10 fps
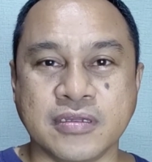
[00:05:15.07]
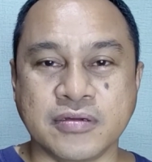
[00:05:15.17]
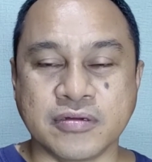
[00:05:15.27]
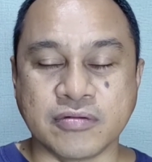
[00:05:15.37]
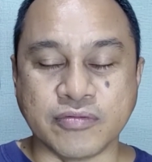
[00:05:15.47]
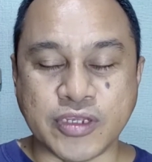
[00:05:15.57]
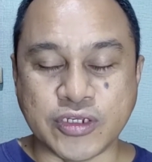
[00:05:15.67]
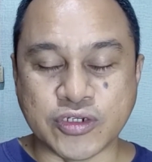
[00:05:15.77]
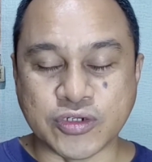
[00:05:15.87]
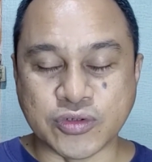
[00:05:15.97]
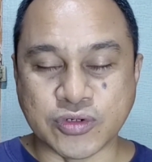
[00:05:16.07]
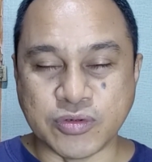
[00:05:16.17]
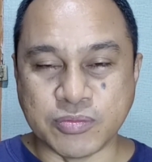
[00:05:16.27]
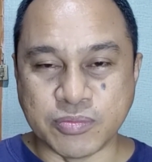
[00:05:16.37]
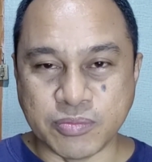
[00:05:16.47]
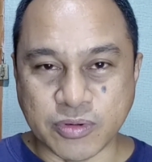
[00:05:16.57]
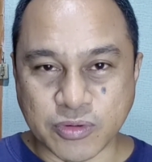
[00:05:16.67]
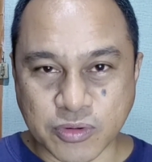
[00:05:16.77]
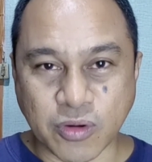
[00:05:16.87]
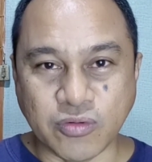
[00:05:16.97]
we should
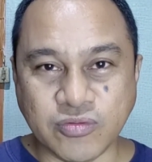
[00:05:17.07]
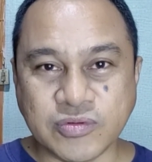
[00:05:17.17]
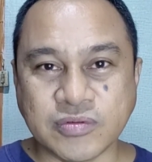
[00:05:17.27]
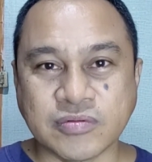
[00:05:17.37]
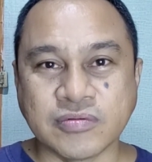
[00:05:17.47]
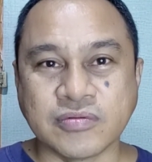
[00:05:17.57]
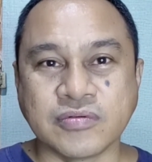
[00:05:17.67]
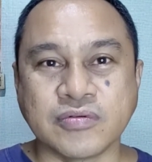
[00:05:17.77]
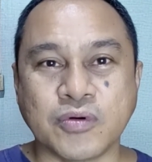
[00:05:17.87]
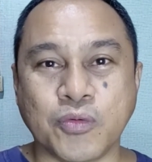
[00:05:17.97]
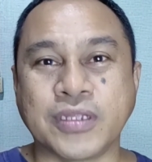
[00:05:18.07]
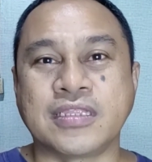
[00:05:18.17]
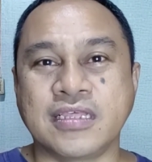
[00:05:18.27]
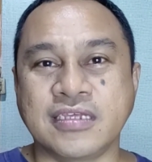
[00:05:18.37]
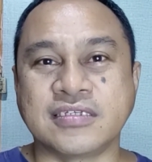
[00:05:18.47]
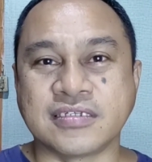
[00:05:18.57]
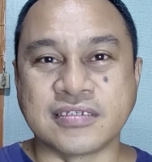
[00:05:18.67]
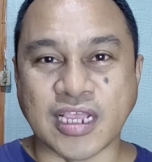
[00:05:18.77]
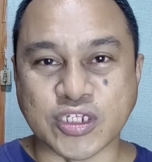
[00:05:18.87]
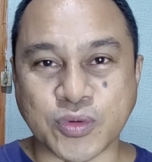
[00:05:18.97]
know what is
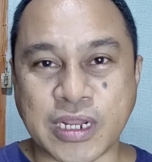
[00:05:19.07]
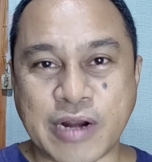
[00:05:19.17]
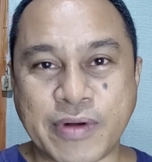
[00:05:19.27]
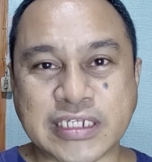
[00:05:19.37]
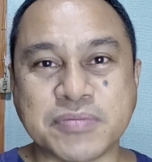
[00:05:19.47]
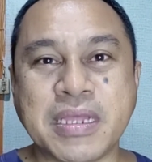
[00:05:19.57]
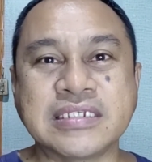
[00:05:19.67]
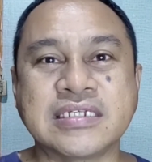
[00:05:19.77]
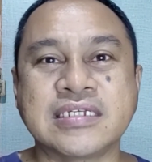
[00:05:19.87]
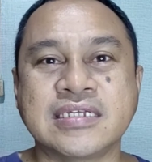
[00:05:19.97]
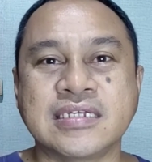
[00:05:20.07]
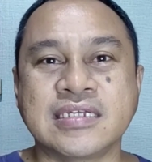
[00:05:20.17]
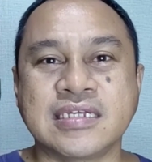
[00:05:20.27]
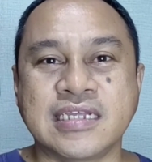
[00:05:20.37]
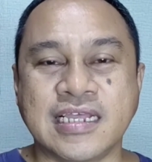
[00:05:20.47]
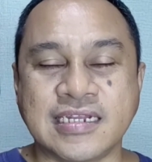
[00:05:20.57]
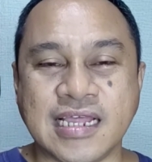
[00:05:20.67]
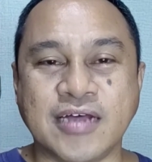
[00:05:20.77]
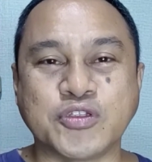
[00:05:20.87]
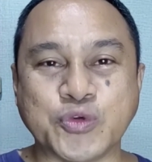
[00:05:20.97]
sexual harassment and
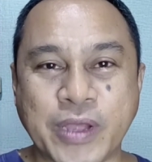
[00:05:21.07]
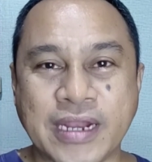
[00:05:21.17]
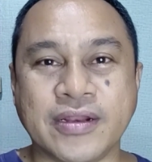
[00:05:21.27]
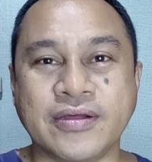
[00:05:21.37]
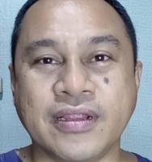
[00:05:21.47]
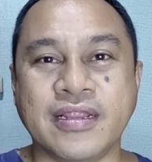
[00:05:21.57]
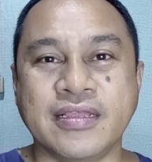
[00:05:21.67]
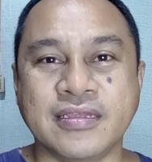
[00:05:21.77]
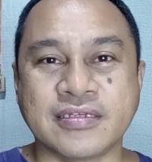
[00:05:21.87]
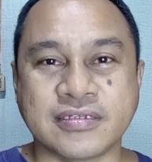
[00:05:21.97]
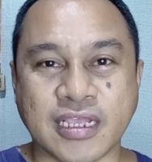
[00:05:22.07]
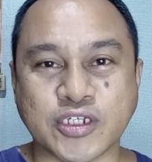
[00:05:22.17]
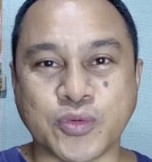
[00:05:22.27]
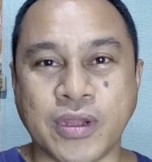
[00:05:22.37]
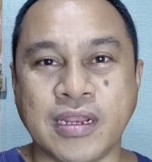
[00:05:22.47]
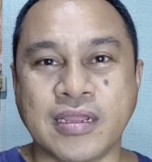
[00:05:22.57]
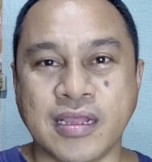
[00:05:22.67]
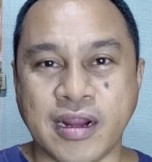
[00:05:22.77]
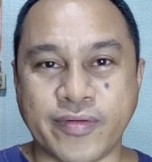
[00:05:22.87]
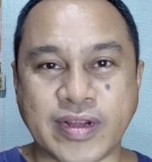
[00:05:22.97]
how to handle sexual
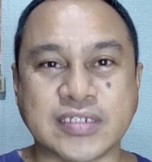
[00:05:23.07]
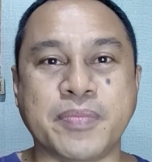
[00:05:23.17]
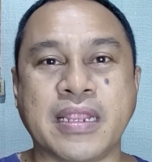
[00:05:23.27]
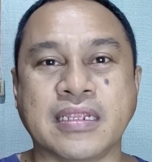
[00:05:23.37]
harassment.